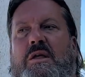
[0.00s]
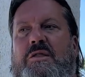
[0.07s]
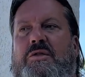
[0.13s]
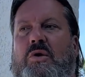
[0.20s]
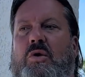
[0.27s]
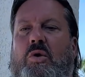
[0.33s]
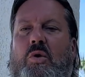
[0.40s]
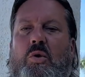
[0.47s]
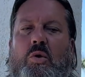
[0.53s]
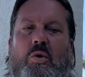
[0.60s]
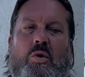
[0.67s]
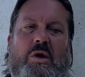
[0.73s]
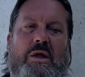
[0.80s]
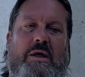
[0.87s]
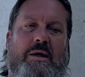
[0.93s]
The
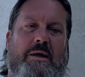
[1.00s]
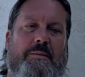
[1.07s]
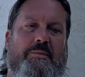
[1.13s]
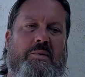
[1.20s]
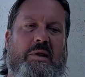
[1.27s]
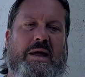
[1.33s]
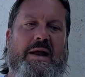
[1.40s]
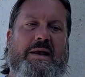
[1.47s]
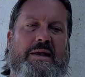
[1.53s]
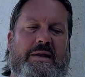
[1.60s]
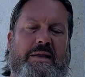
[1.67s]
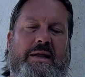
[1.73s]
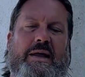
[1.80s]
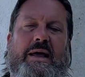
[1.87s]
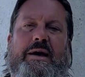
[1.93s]
whole planning
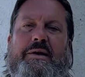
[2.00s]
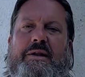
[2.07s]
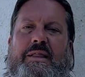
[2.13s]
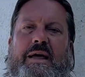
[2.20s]
and layout of